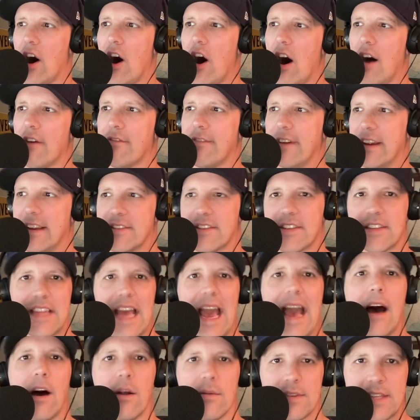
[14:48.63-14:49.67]
offense
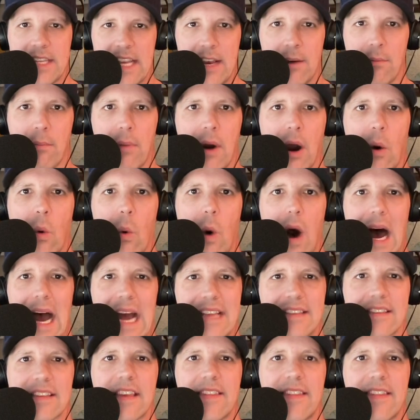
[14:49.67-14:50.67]
down tempo-wise?